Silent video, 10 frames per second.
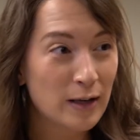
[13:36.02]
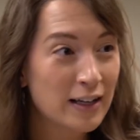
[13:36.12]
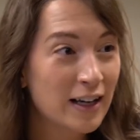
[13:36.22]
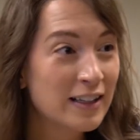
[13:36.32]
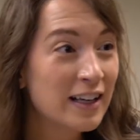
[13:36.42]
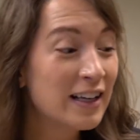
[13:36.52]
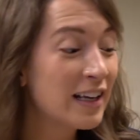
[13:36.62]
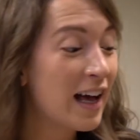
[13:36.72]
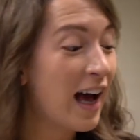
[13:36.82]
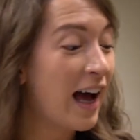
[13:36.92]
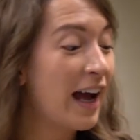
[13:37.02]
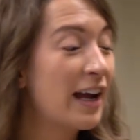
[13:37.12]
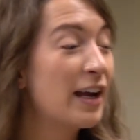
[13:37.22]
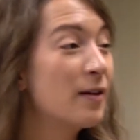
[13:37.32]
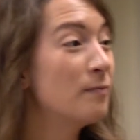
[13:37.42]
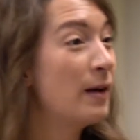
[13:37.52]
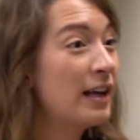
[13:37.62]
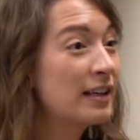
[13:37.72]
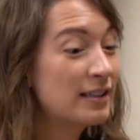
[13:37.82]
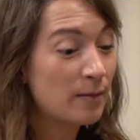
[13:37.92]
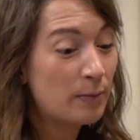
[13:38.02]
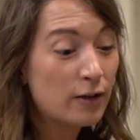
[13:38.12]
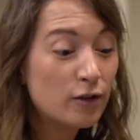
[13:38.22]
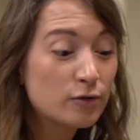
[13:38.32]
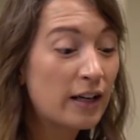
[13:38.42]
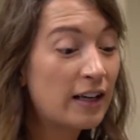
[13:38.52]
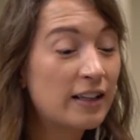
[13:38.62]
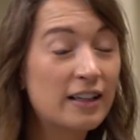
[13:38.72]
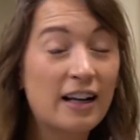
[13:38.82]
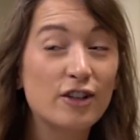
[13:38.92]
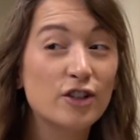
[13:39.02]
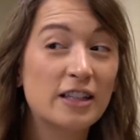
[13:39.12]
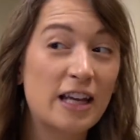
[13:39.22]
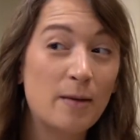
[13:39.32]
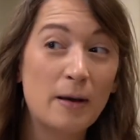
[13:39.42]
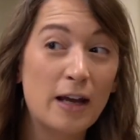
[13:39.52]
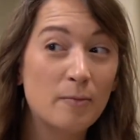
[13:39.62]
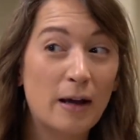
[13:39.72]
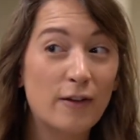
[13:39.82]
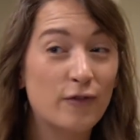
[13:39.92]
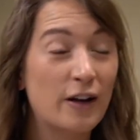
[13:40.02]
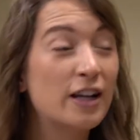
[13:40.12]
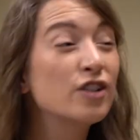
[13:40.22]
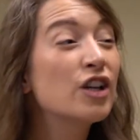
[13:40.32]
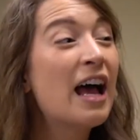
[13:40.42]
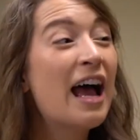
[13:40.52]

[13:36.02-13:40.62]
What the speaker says: red onion. I make some pickled red onion. I just keep it in my fridge.